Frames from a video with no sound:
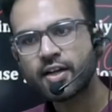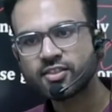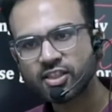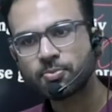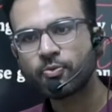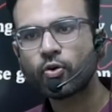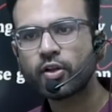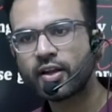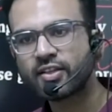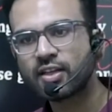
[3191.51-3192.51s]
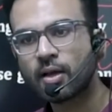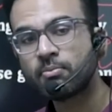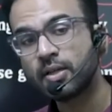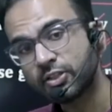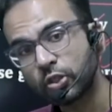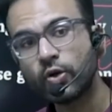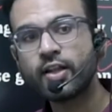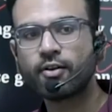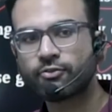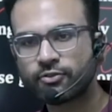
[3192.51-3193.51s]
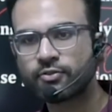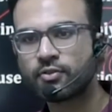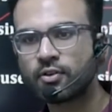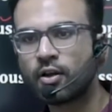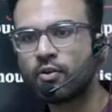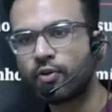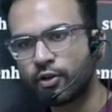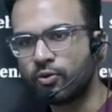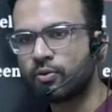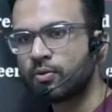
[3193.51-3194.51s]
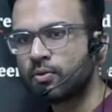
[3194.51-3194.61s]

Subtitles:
it just before your exam is good enough for you.